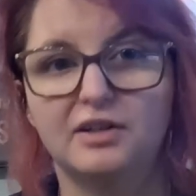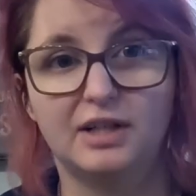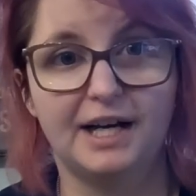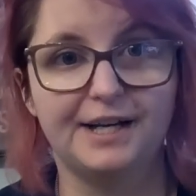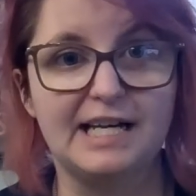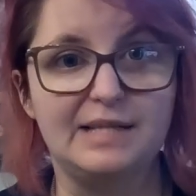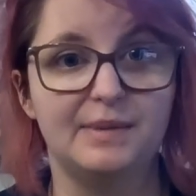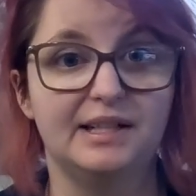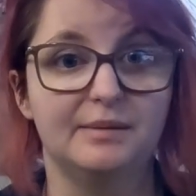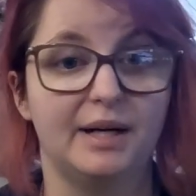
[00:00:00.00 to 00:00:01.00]
little guy has
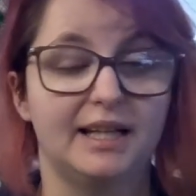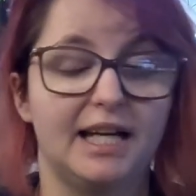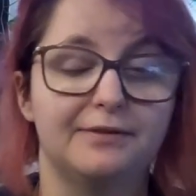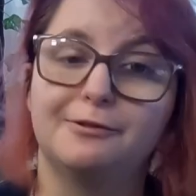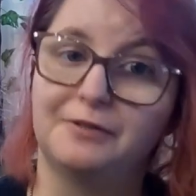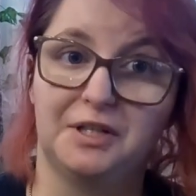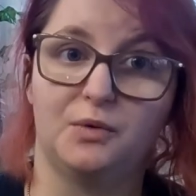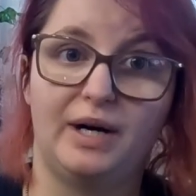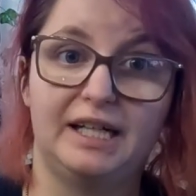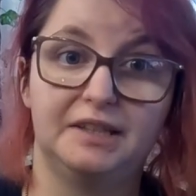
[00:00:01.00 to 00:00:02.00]
been in my life for
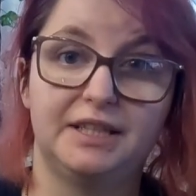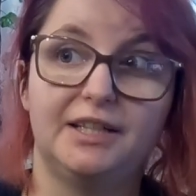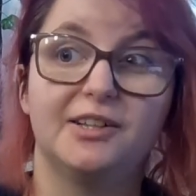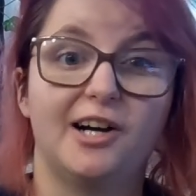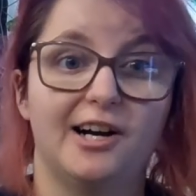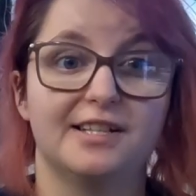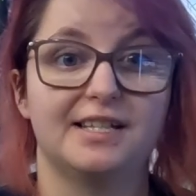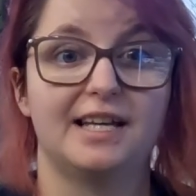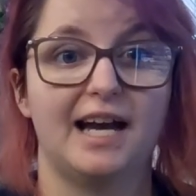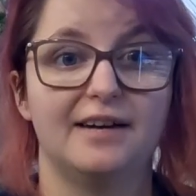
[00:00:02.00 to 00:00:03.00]
a while now,
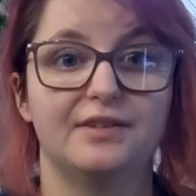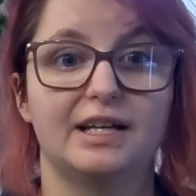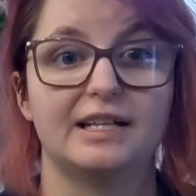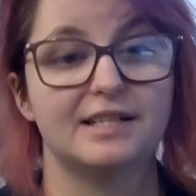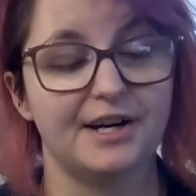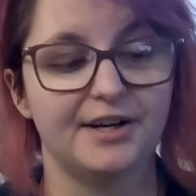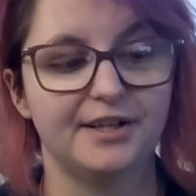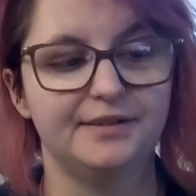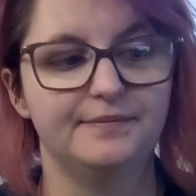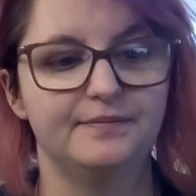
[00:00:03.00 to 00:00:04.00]
causing havoc and
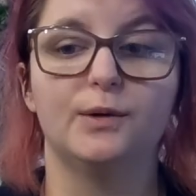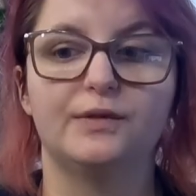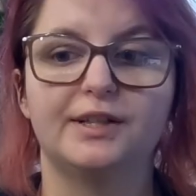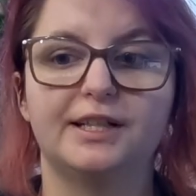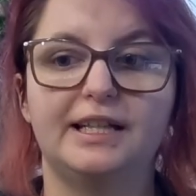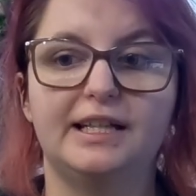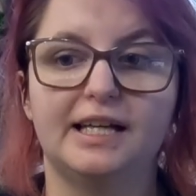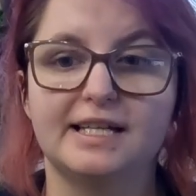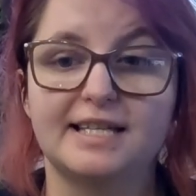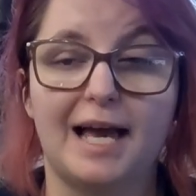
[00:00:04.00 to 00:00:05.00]
terror. However,
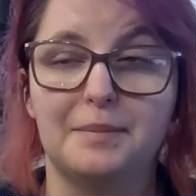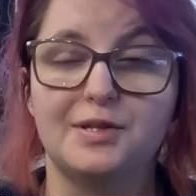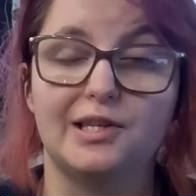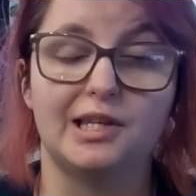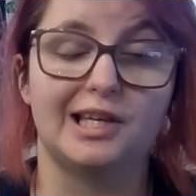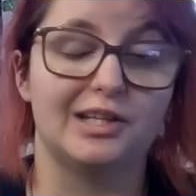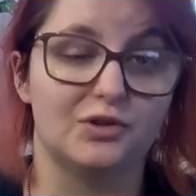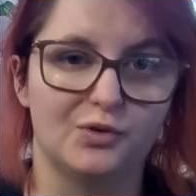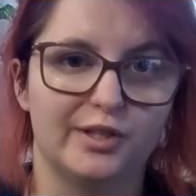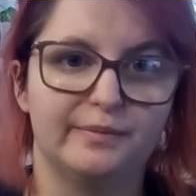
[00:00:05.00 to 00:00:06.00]
he is absolutely
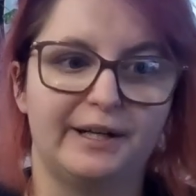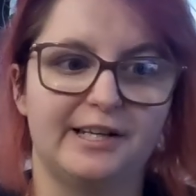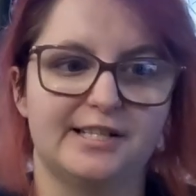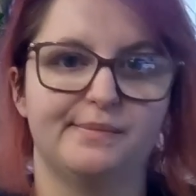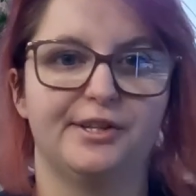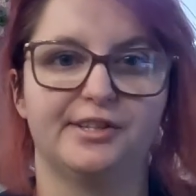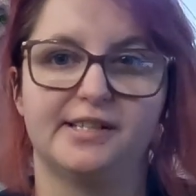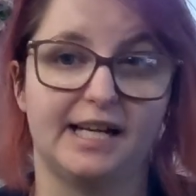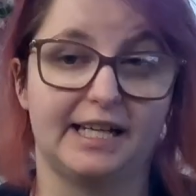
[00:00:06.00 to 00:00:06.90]
adored by his mother,